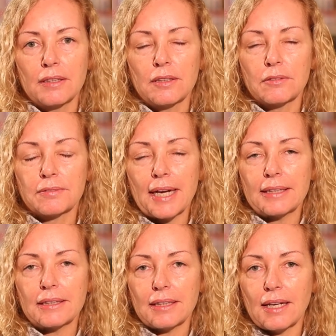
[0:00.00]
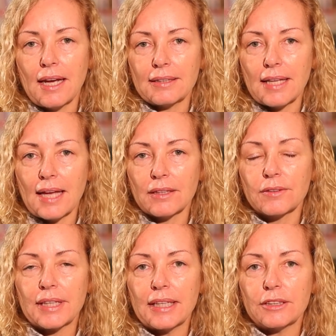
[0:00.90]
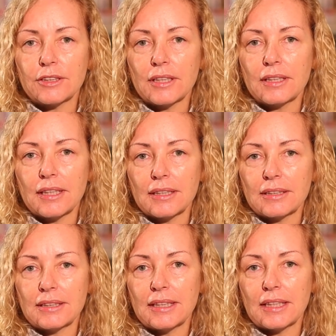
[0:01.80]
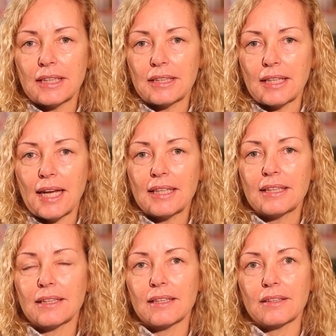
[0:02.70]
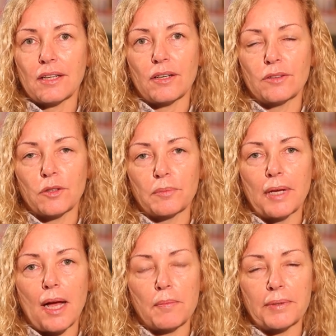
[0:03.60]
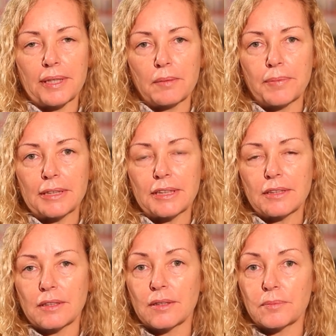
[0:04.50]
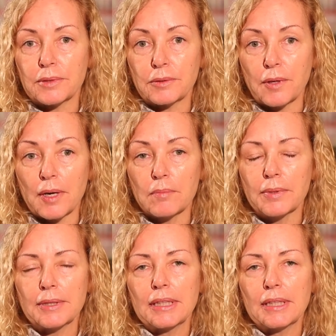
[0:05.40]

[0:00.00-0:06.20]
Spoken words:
The rent at that location exceeded anything that our normal operating budget could absorb.